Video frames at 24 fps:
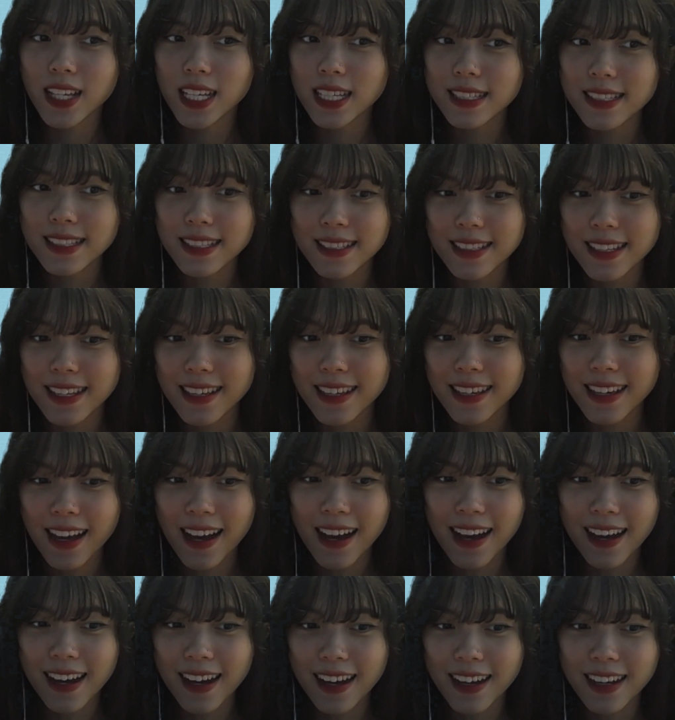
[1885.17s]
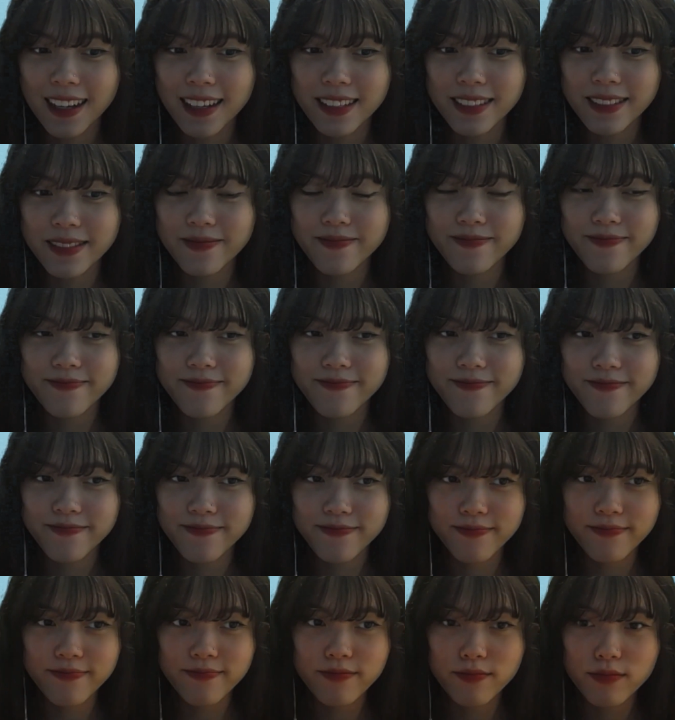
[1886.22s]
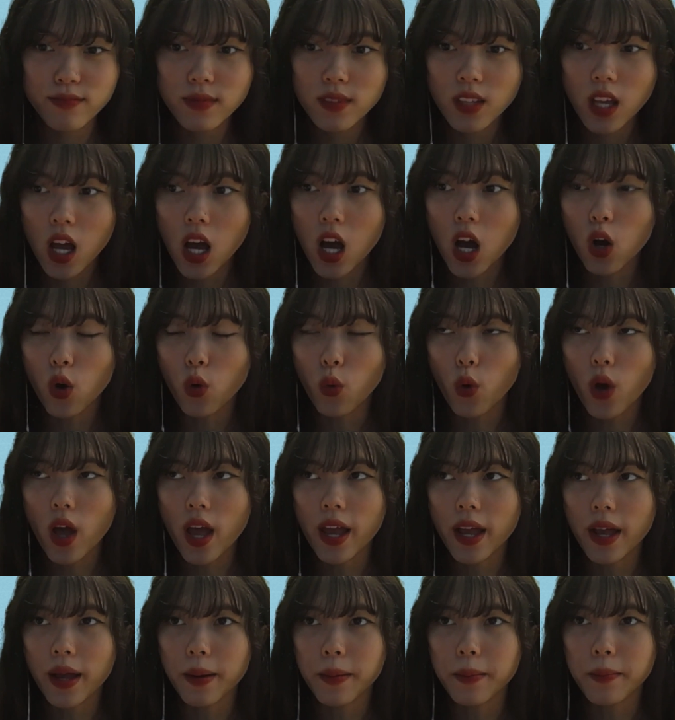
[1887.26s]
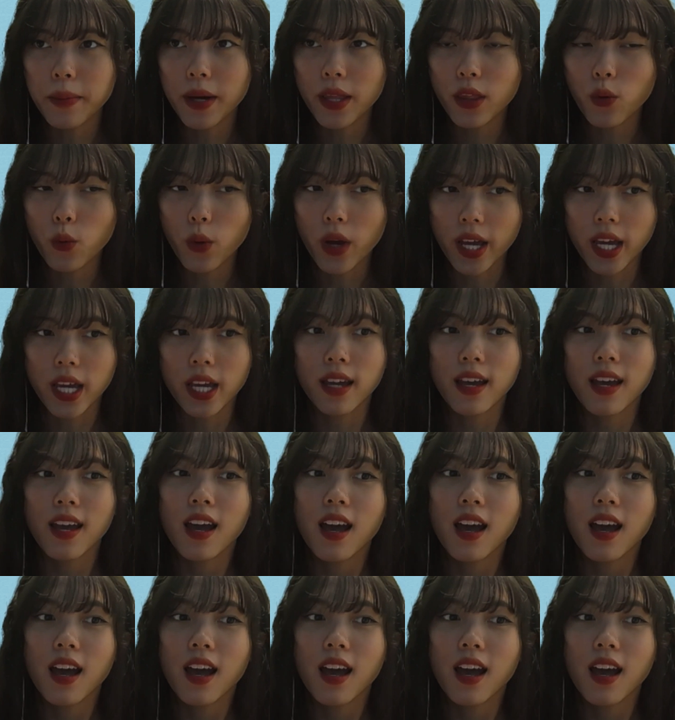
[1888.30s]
See ya. Oh, and by the way,